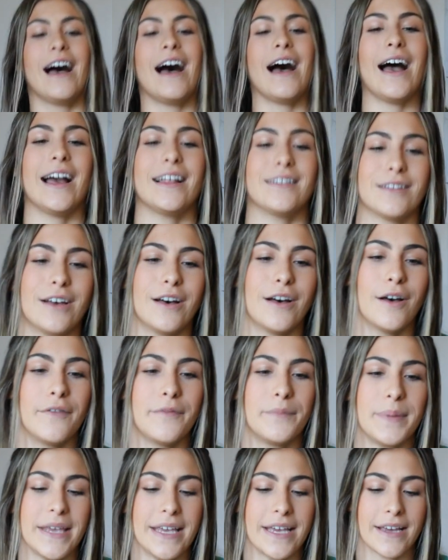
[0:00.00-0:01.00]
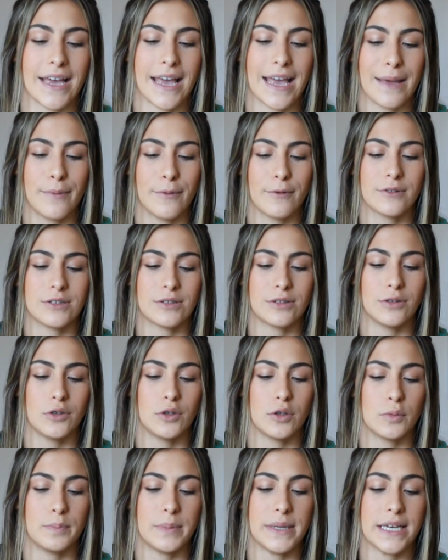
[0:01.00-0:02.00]
I love being able
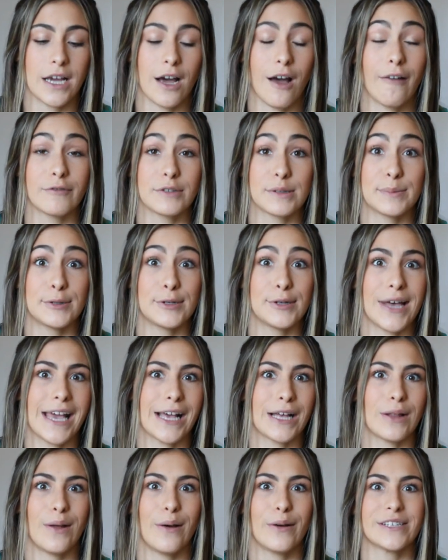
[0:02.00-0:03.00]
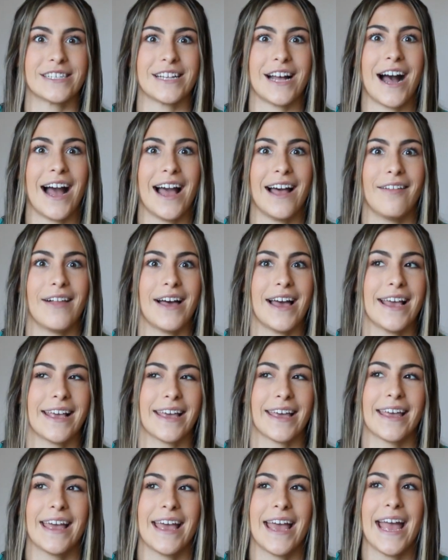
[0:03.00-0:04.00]
to be comfortable in clothes that I like.